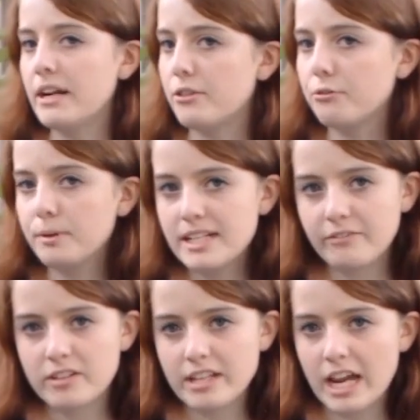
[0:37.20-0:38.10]
combined 3
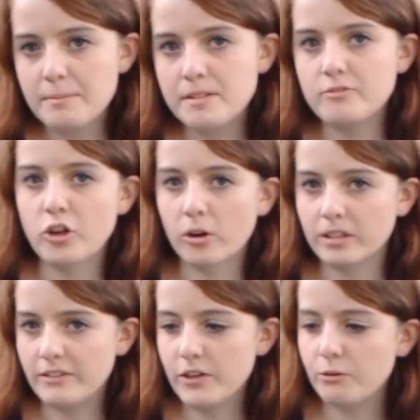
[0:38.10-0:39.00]
different types of
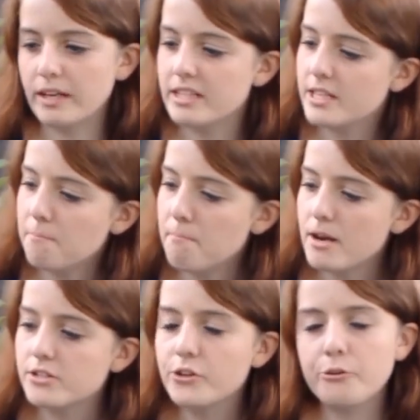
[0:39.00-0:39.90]
dark leafy greens:
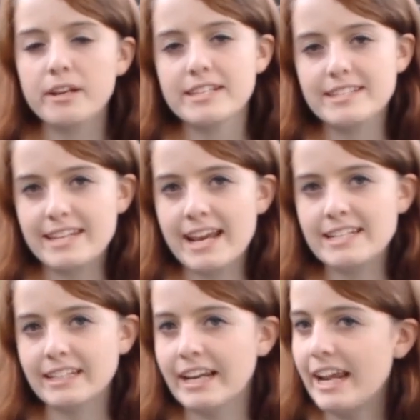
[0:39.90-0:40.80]
mustard greens,
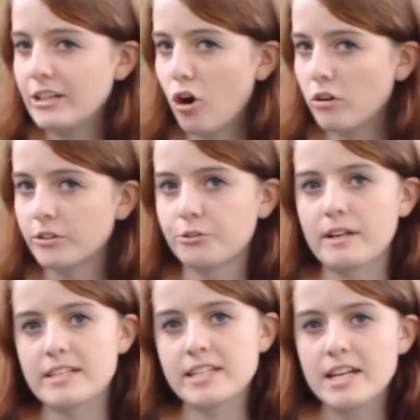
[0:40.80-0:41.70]
dandelion, and collard
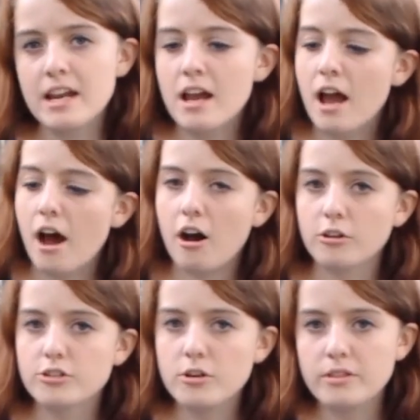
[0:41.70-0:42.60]
greens.
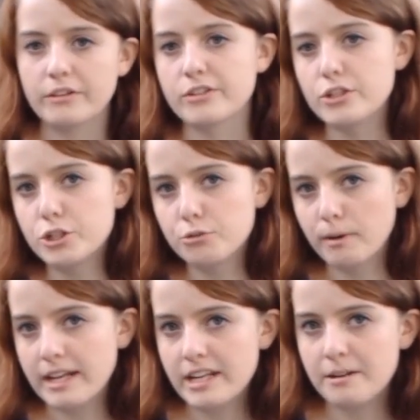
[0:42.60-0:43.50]
Also, there's
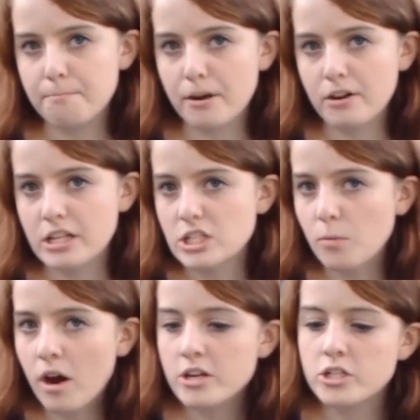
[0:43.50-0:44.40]
shredded butternut
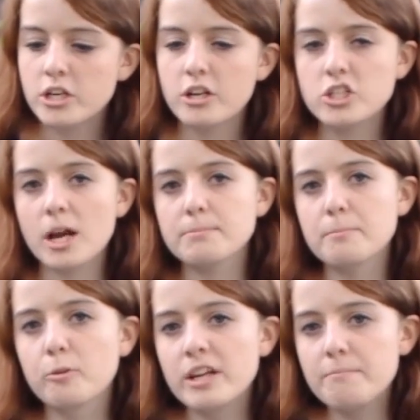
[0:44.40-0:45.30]
squash, chopped
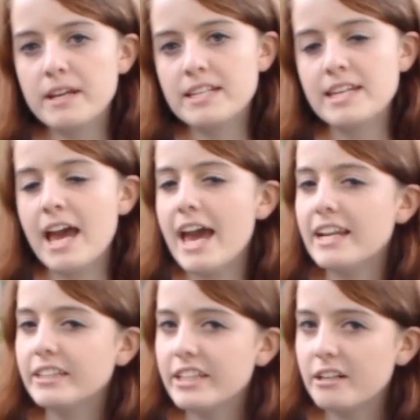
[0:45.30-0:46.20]
up green beans,
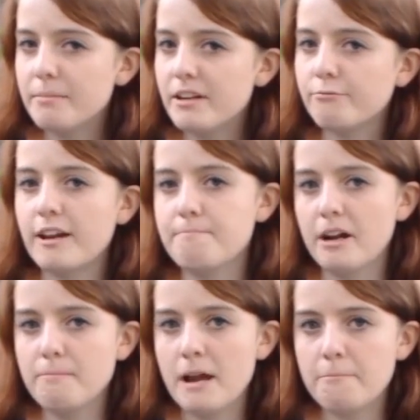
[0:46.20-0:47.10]
and a little bit of red
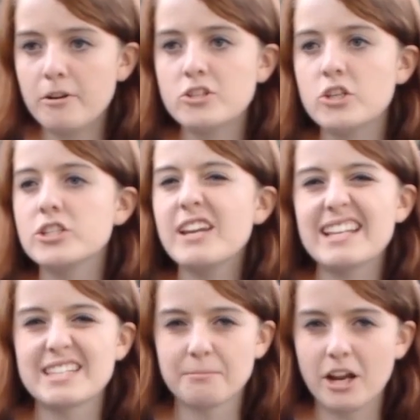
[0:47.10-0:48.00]
bell pepper just
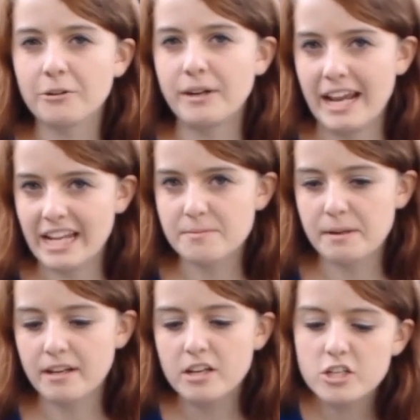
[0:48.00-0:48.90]
to add some color
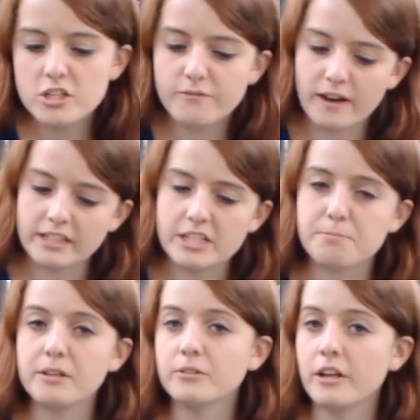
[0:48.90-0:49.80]
enhancement. Finally
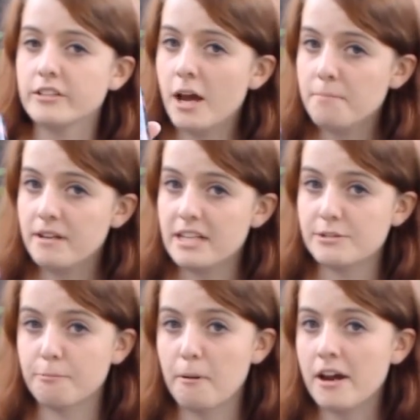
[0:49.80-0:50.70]
sprinkled on top
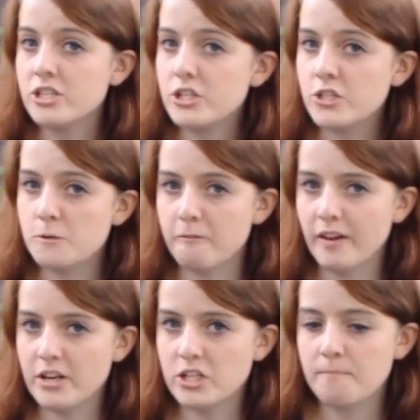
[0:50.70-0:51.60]
is Repashy
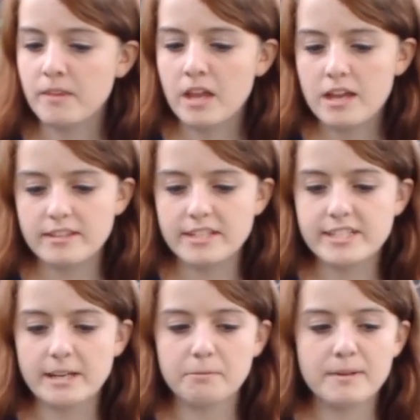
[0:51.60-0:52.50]
Super Veggie.
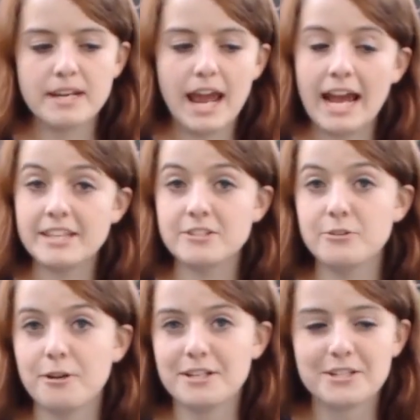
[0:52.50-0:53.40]
This supplement adds
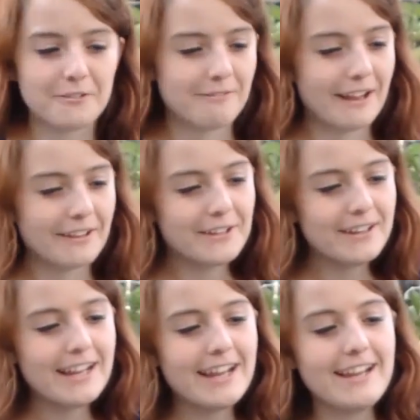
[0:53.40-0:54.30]
nutritional value